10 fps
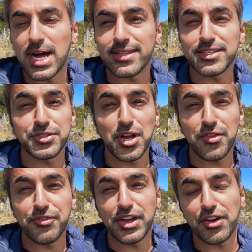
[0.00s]
and do not
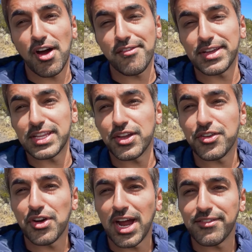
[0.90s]
veer off whether you're
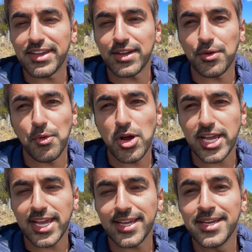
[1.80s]
driving or
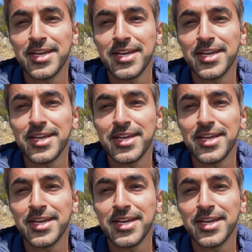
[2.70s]
walking,